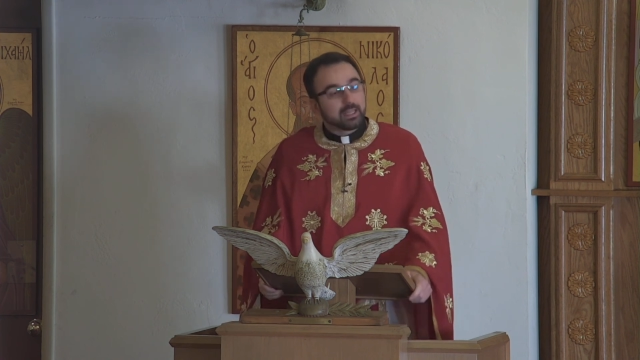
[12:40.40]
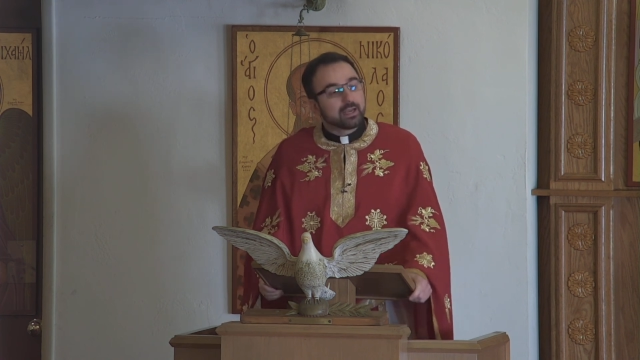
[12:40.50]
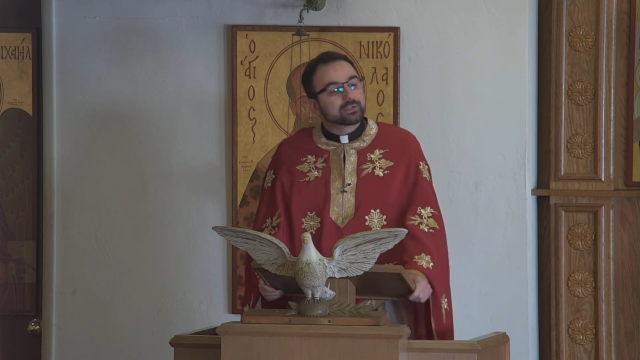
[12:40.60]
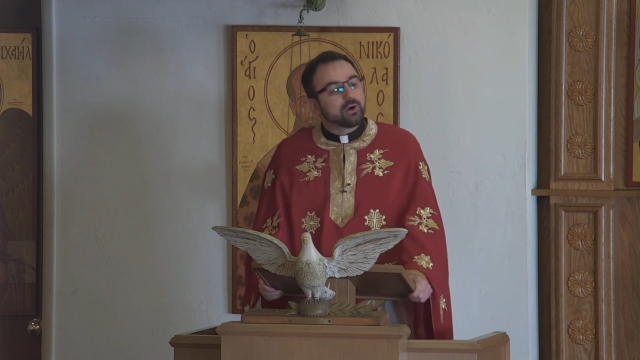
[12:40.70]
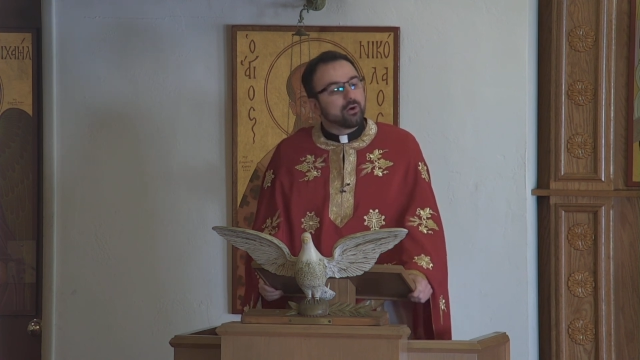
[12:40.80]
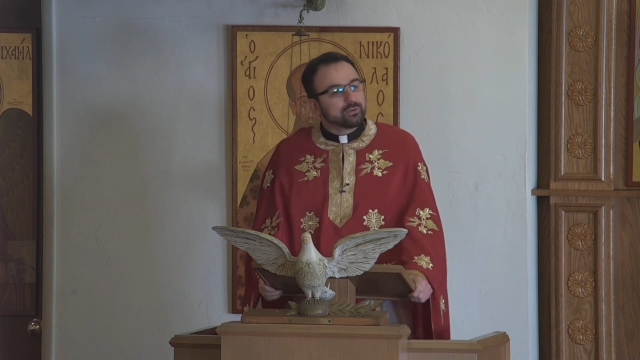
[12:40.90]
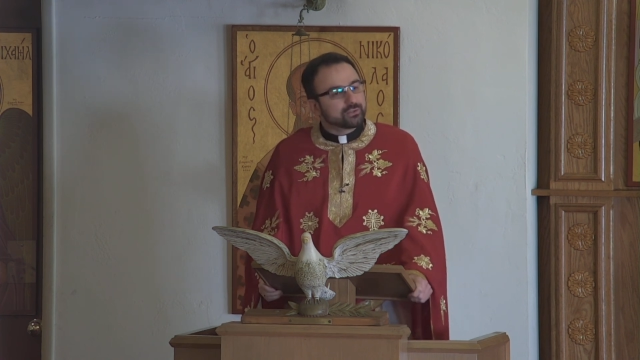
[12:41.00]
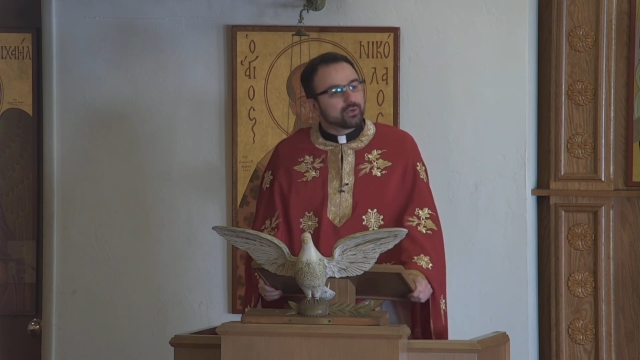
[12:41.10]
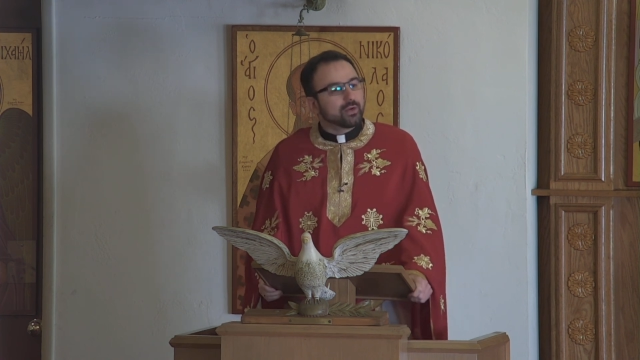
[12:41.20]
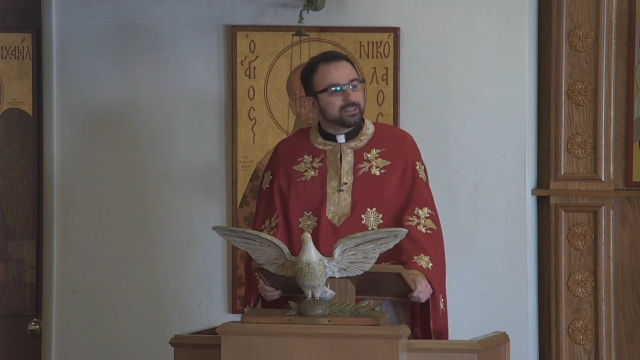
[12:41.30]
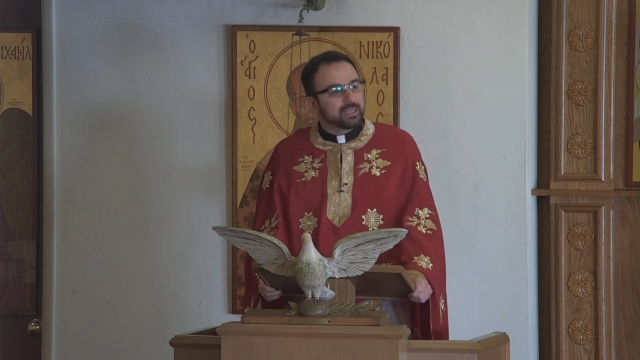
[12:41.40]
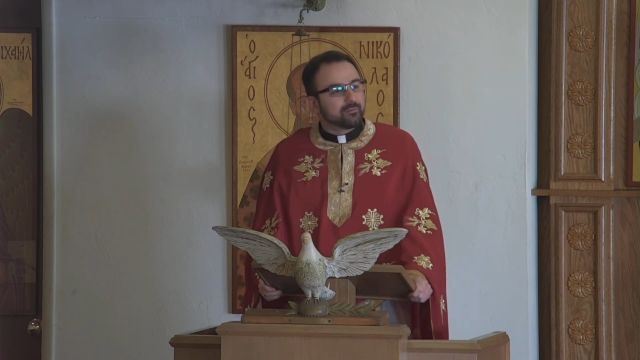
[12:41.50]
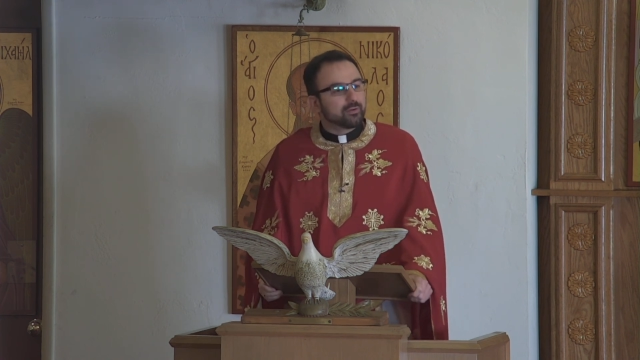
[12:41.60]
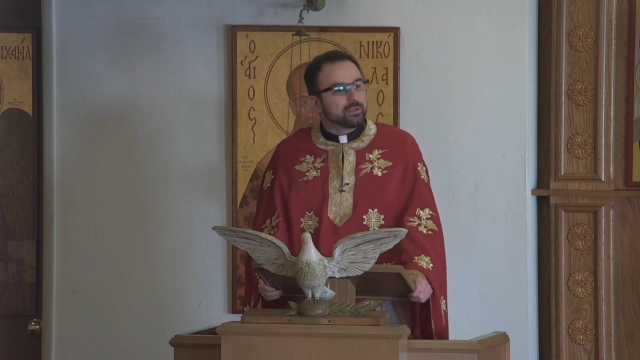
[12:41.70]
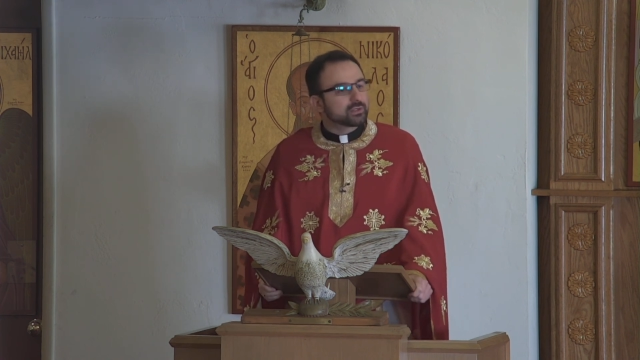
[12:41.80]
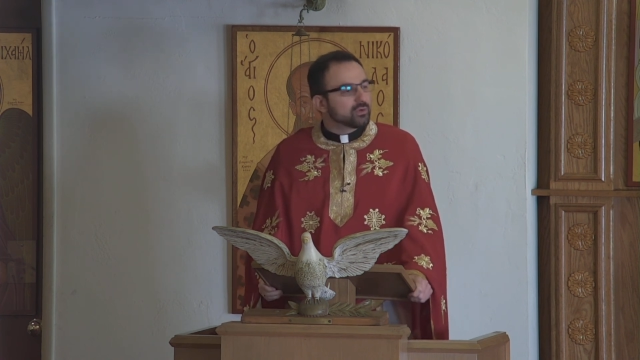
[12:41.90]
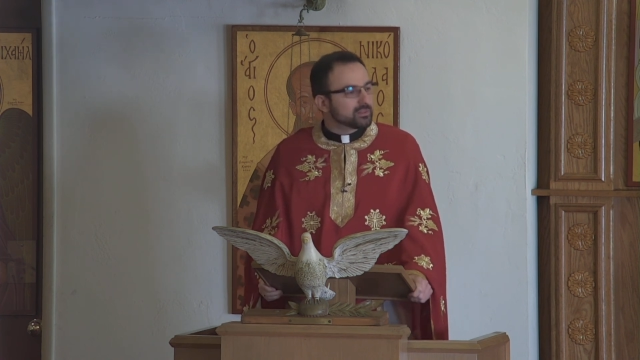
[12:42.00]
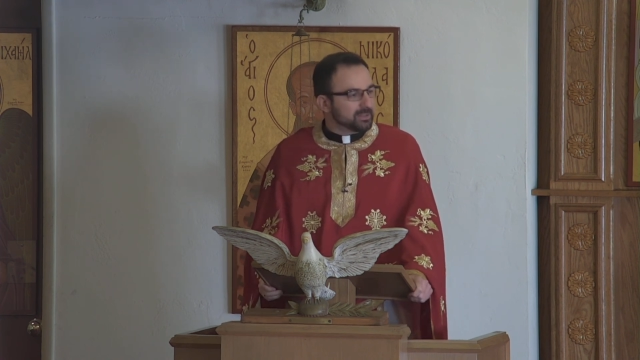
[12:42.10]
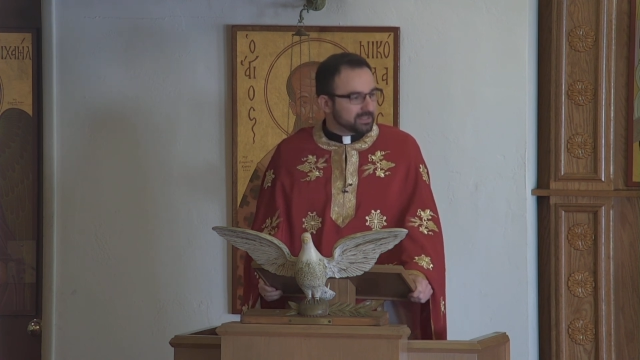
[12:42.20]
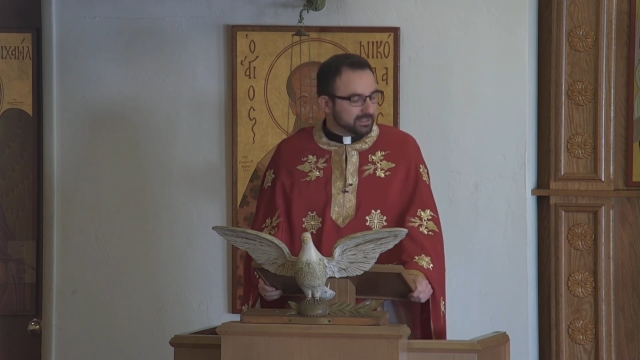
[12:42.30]
let us also endeavor this
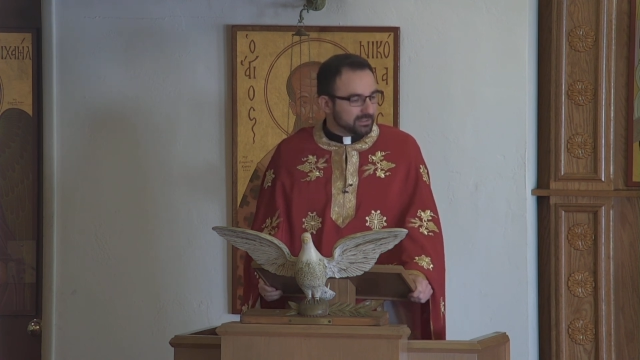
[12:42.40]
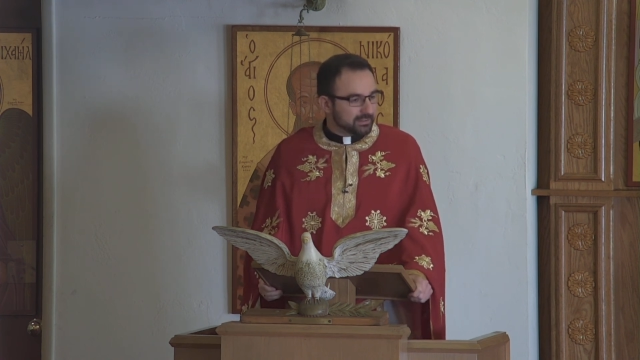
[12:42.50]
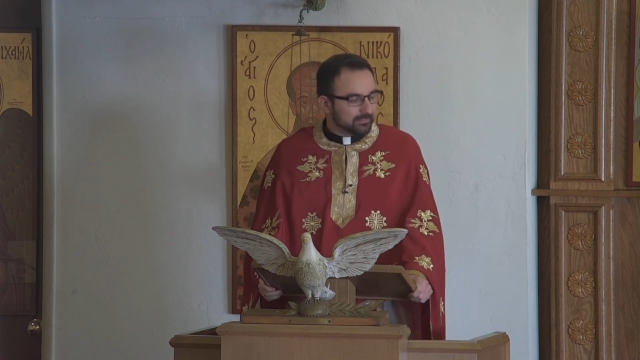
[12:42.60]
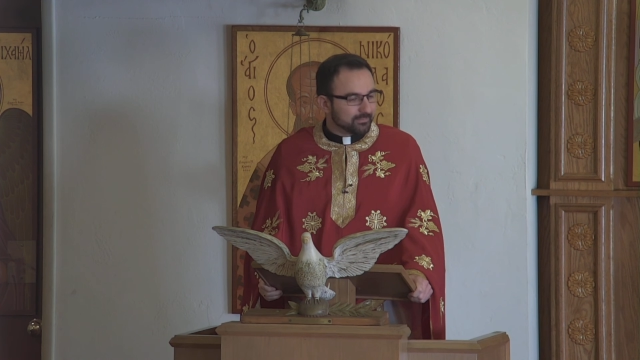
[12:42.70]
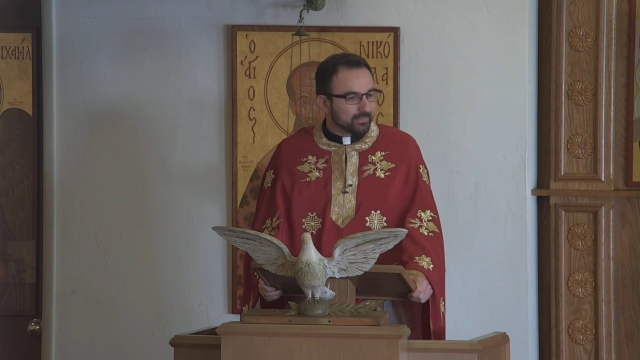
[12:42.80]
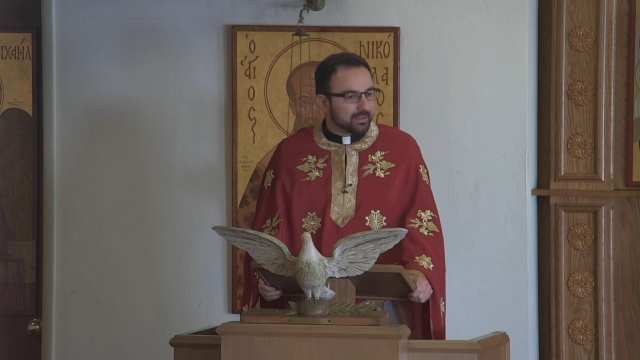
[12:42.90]
Christmas season